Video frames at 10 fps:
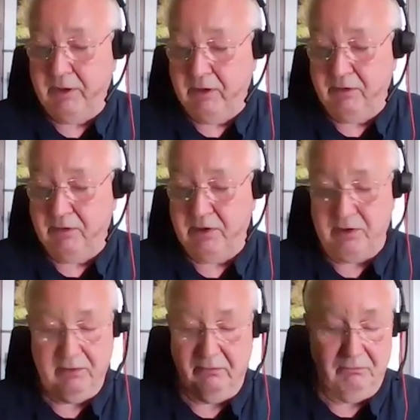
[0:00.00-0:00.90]

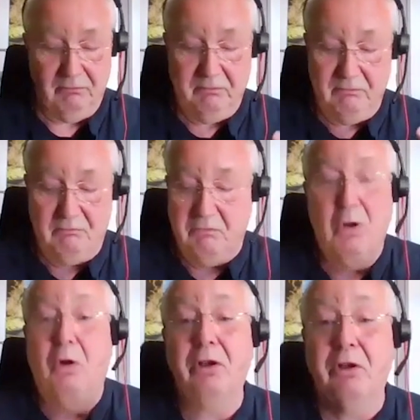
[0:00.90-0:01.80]
to
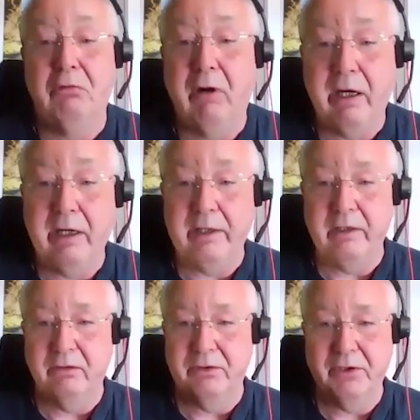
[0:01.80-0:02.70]
not cry
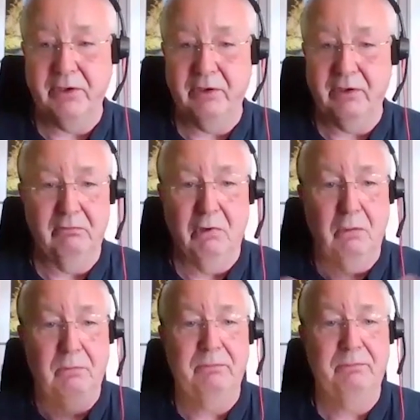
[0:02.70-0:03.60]
or to
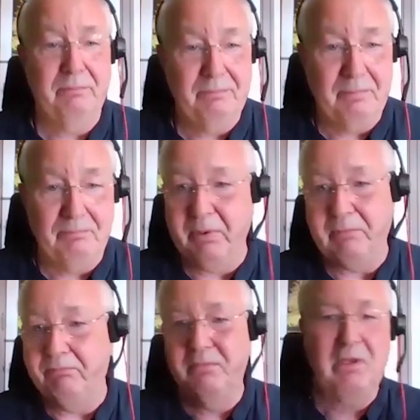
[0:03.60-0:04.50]
not
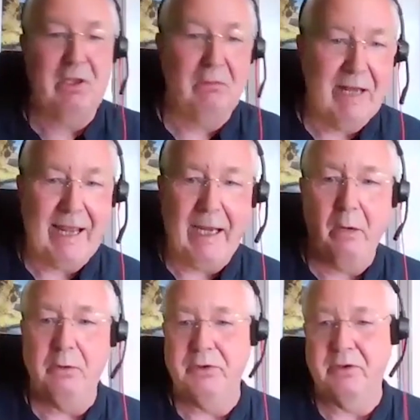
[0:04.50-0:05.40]
be too
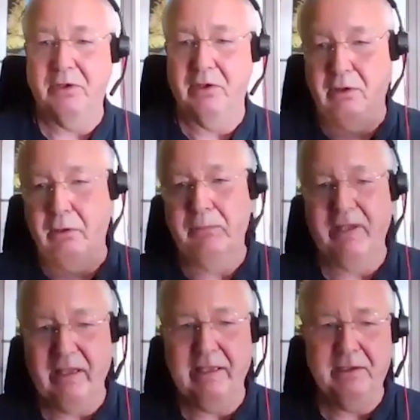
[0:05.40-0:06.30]
loud or to not
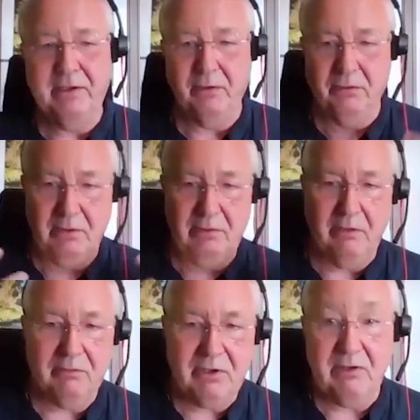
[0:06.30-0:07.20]
be this or to
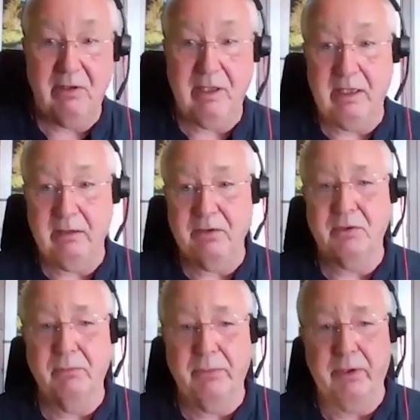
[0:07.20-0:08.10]
don't do that or
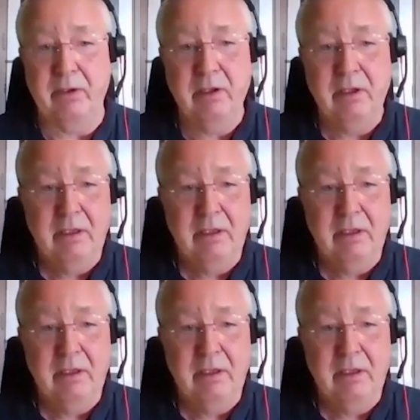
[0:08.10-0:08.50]
something,